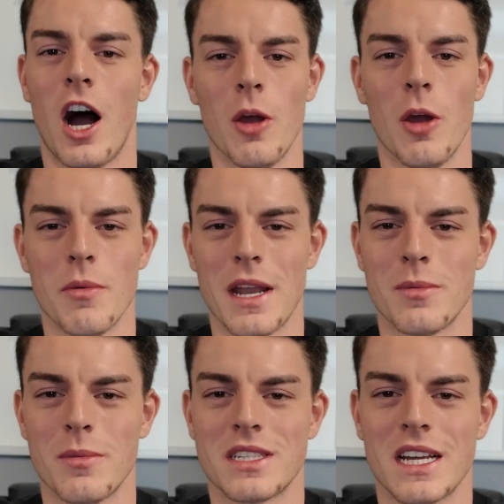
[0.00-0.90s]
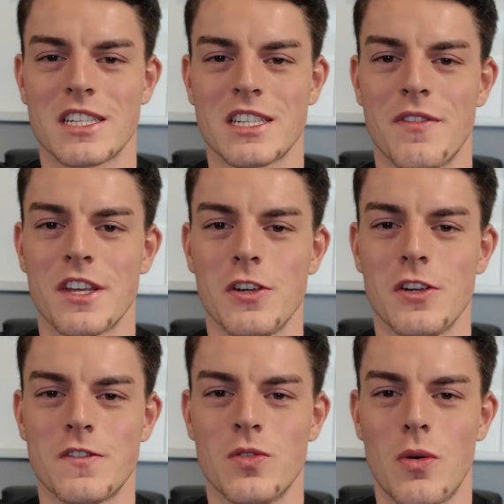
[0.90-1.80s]
I hope you've been able to take something
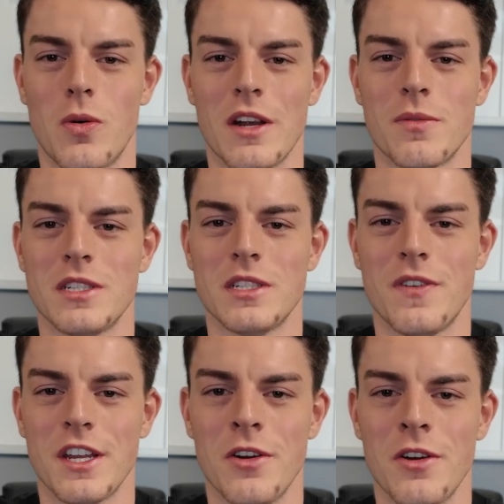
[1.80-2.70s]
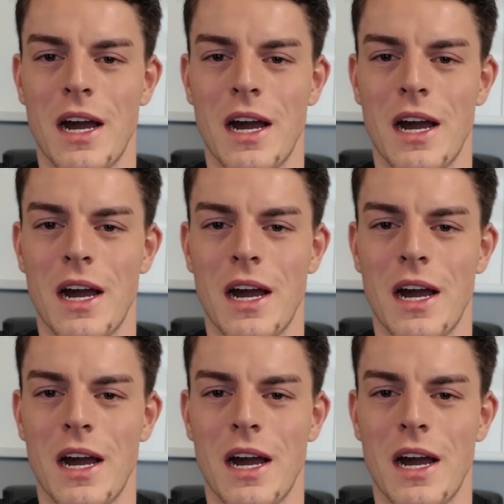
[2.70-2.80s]
useful away from this video.